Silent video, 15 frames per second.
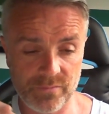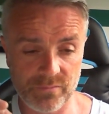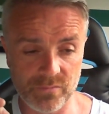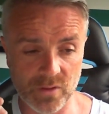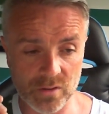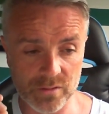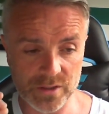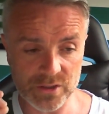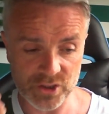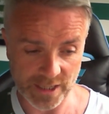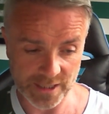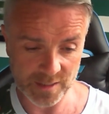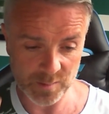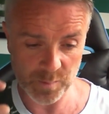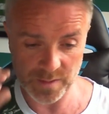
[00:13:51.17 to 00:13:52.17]
not the
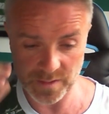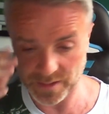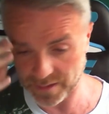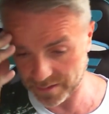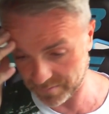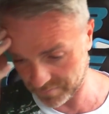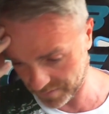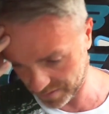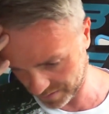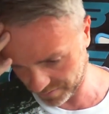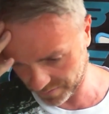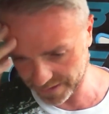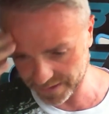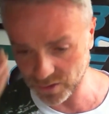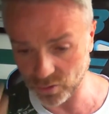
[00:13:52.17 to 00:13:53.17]
shine, but the
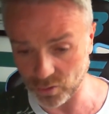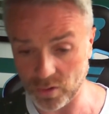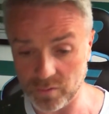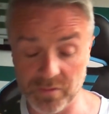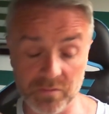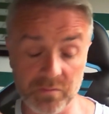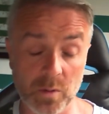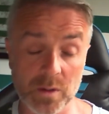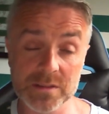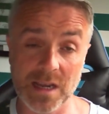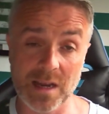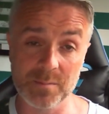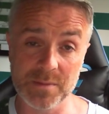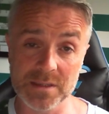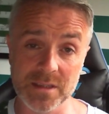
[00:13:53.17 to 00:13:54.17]
light off of what's
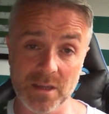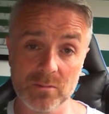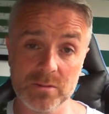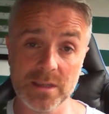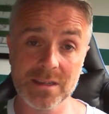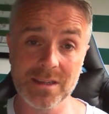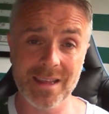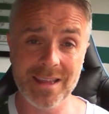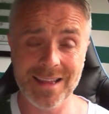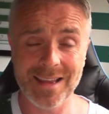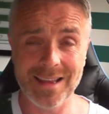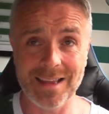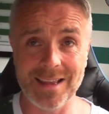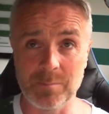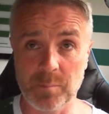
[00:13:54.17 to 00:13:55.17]
happened at Celtic.
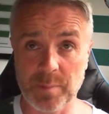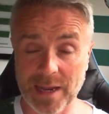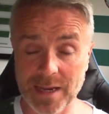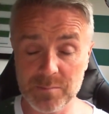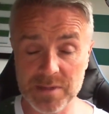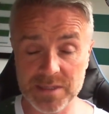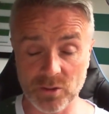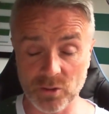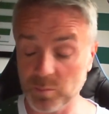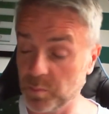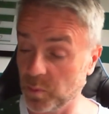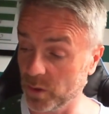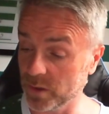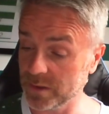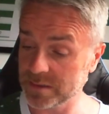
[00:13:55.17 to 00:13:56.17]
And Brian made a good
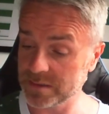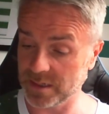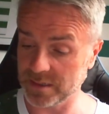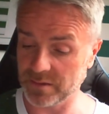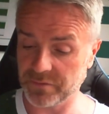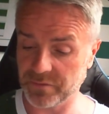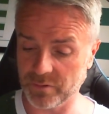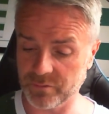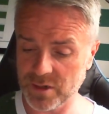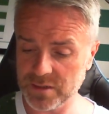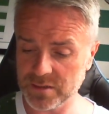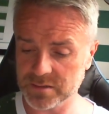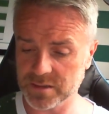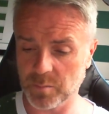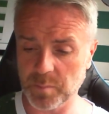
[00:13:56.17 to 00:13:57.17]
point. He said if
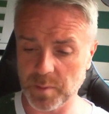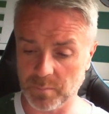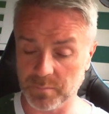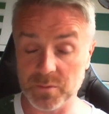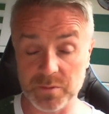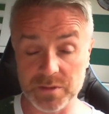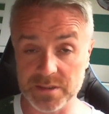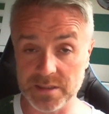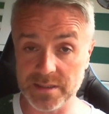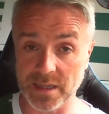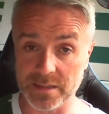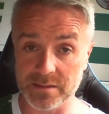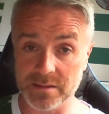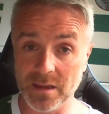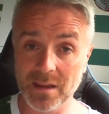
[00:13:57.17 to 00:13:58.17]
Rangers get pumped, which they
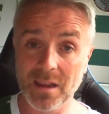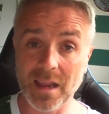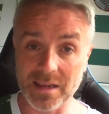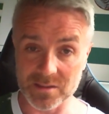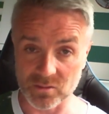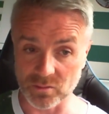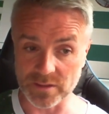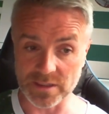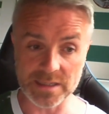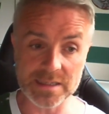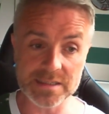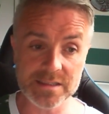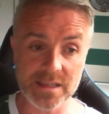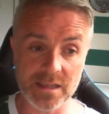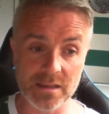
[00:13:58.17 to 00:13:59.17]
did, it's going to
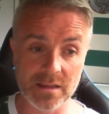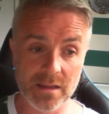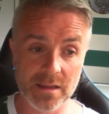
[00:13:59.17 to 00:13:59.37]
ease the